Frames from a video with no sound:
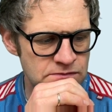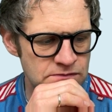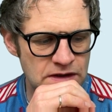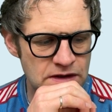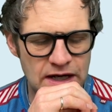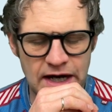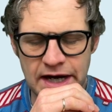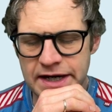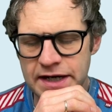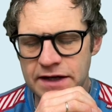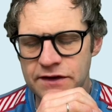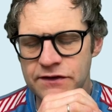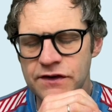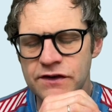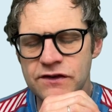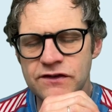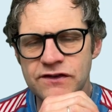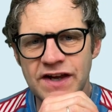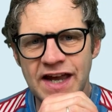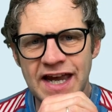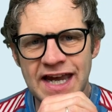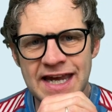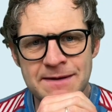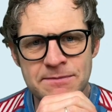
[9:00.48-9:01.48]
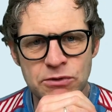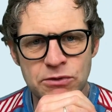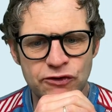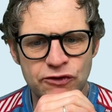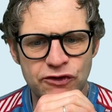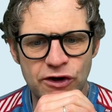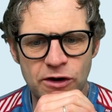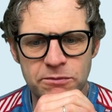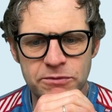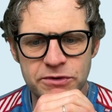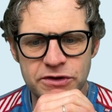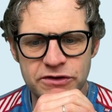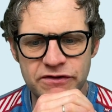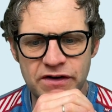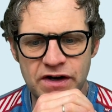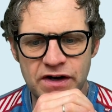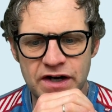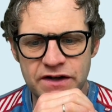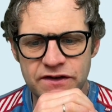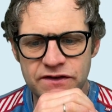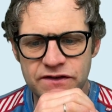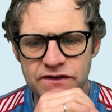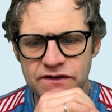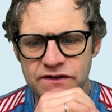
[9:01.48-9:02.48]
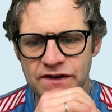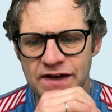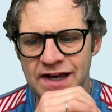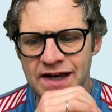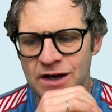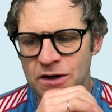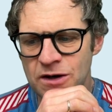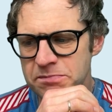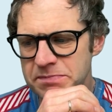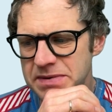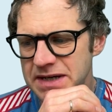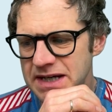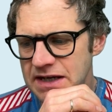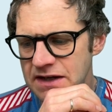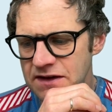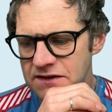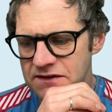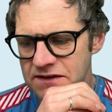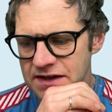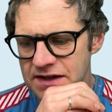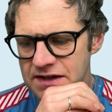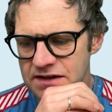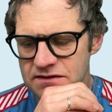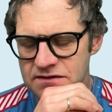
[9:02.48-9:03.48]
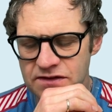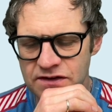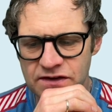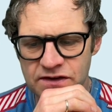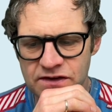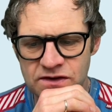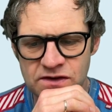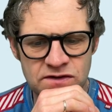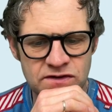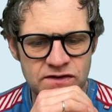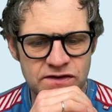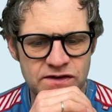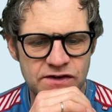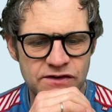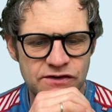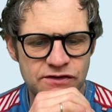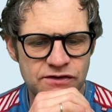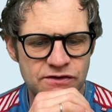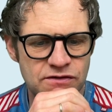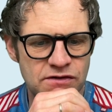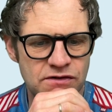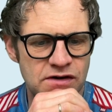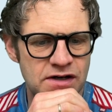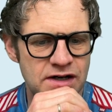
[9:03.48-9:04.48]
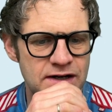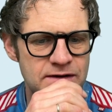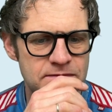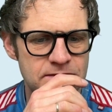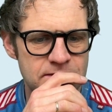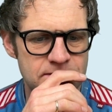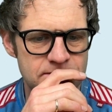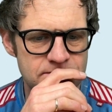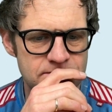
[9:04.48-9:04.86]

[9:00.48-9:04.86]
and it's a tabletop device. So how big is it? It's hard to describe.